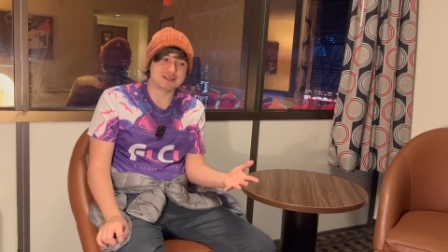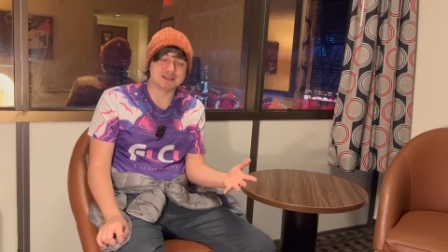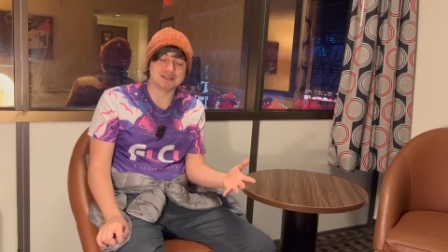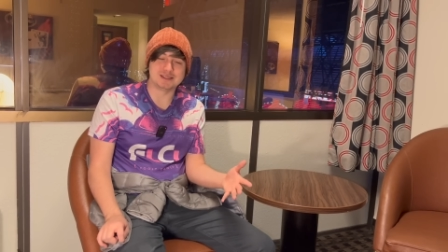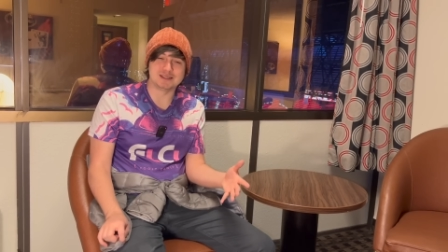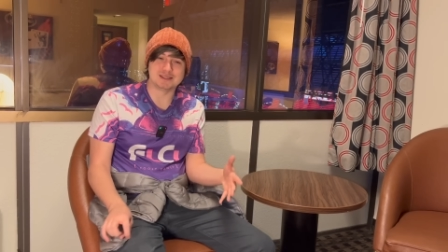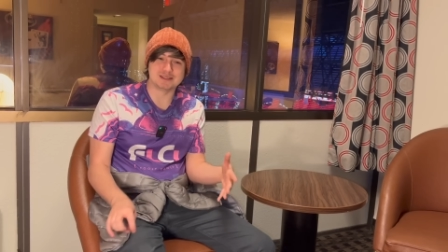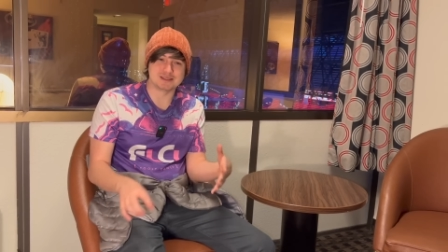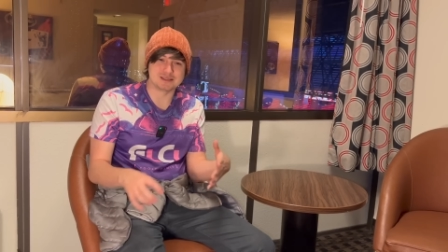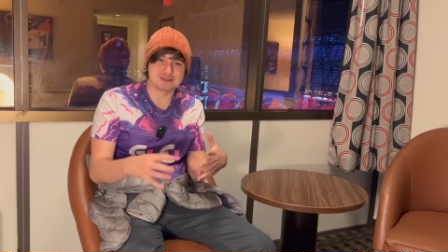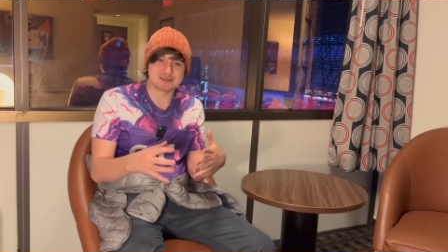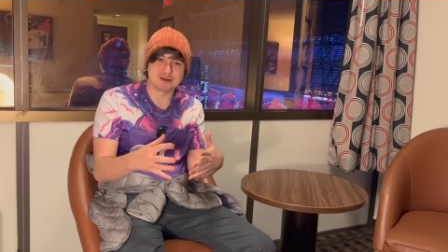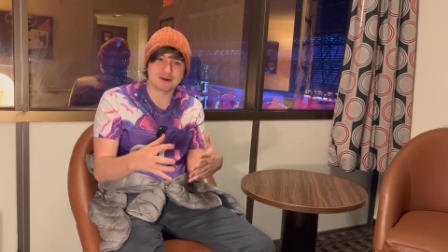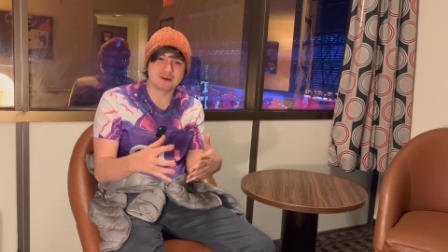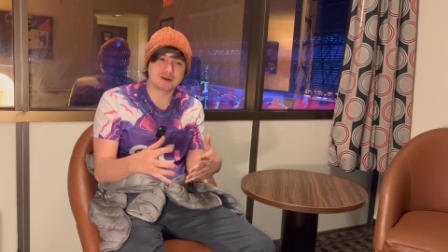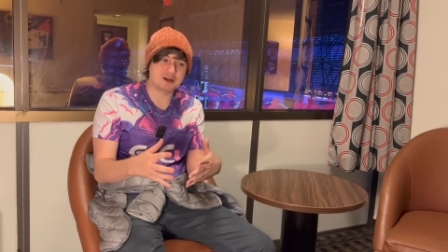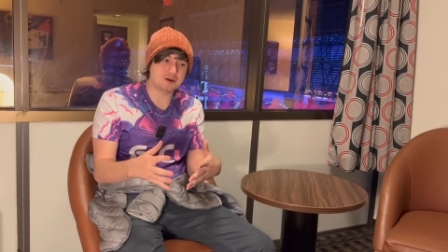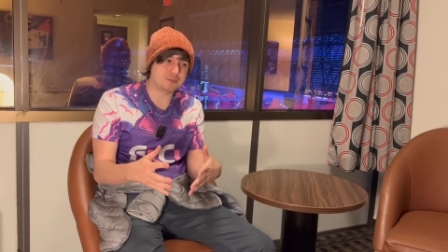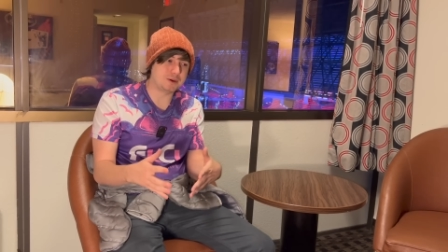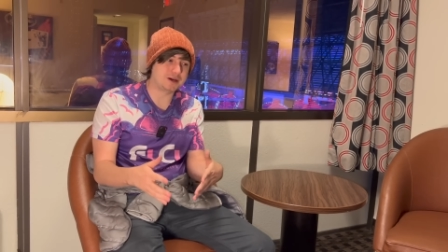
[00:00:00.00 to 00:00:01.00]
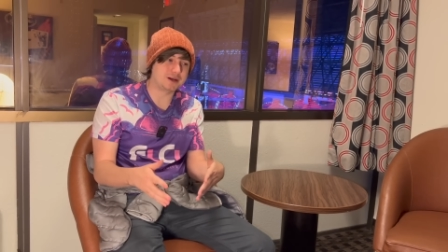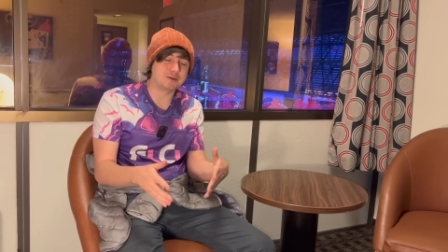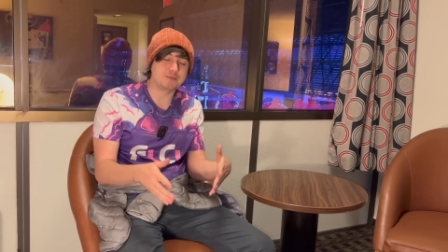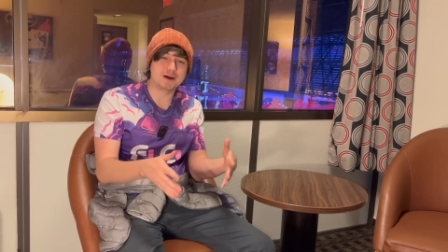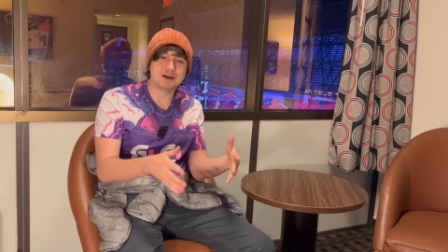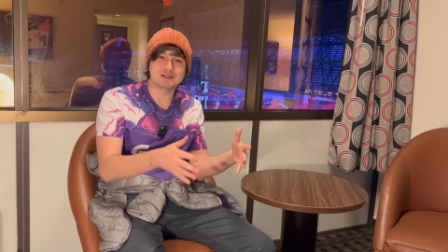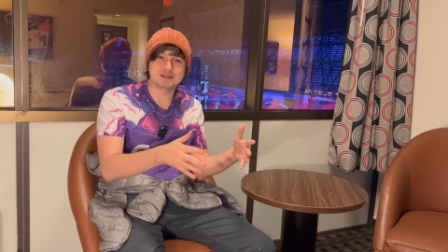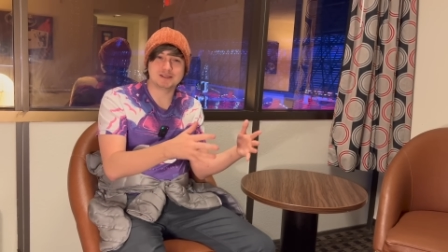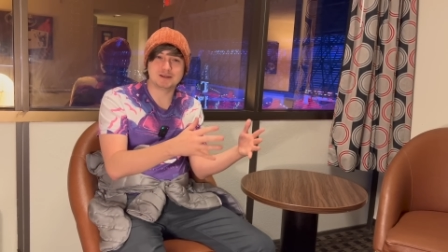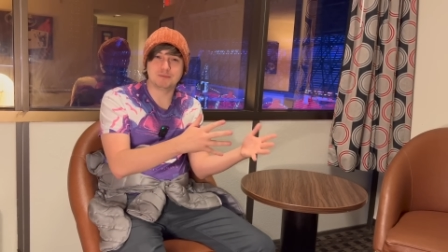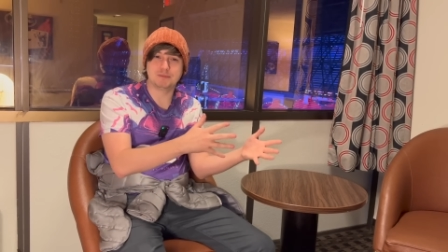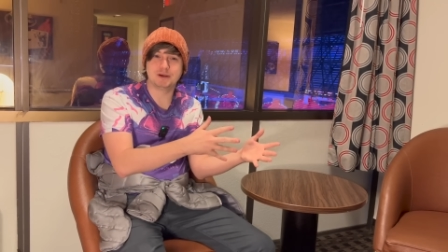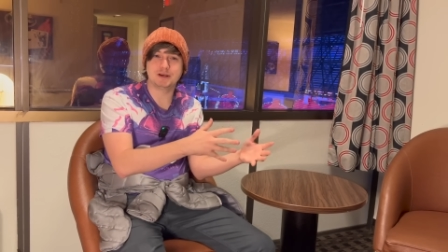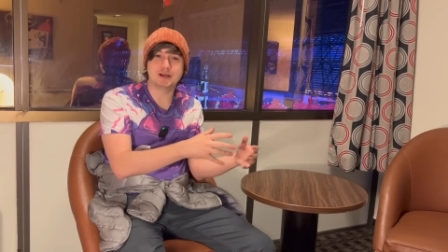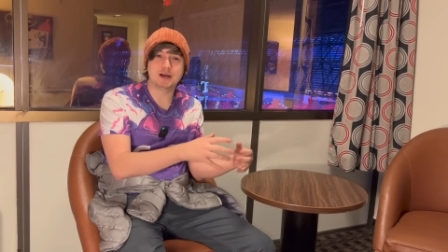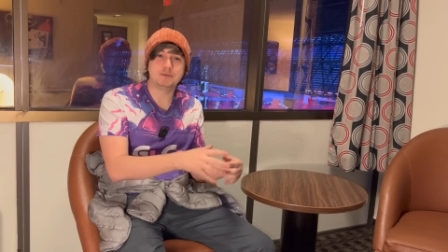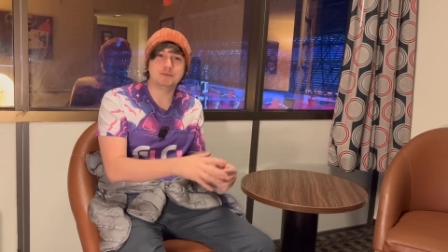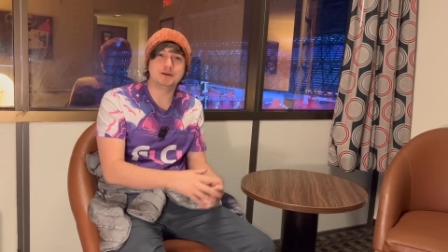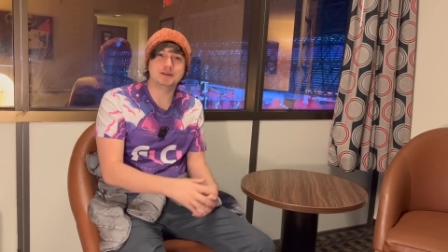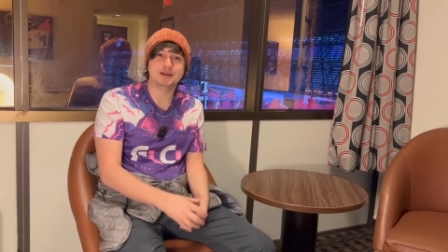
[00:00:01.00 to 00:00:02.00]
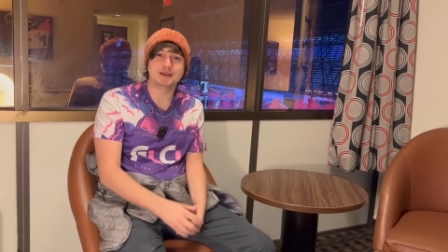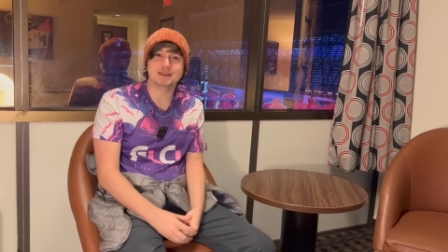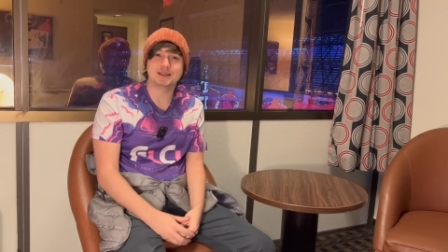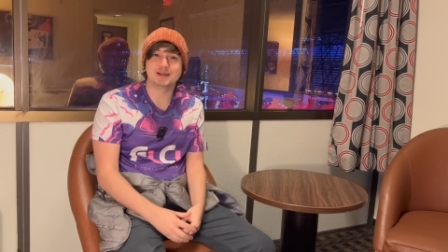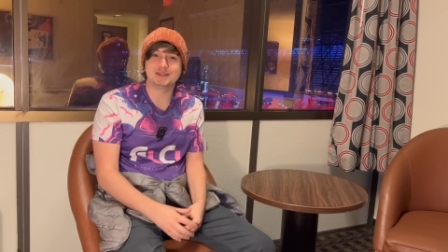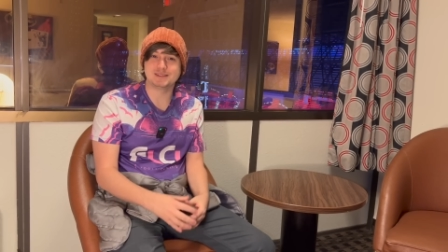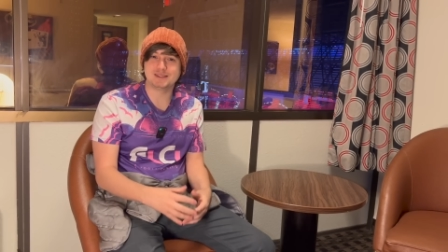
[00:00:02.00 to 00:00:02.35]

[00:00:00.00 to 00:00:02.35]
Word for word: it, it's startup. I can imagine a big company like that